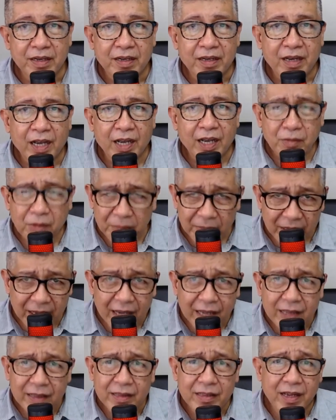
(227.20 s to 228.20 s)
And we
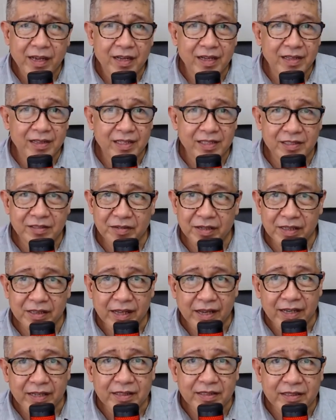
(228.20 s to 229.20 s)
begin these three
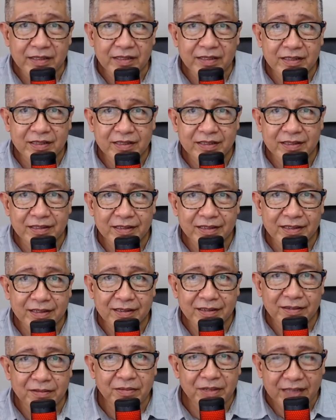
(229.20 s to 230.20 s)
days
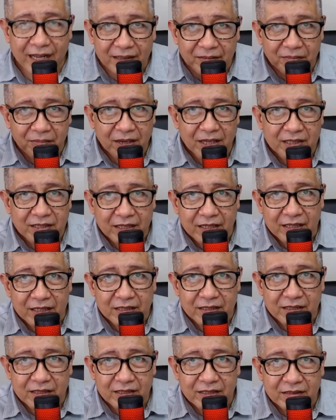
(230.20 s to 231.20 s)
with that
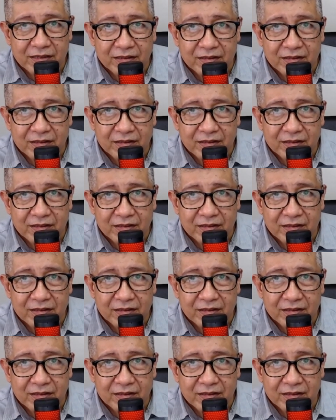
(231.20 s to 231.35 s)
message.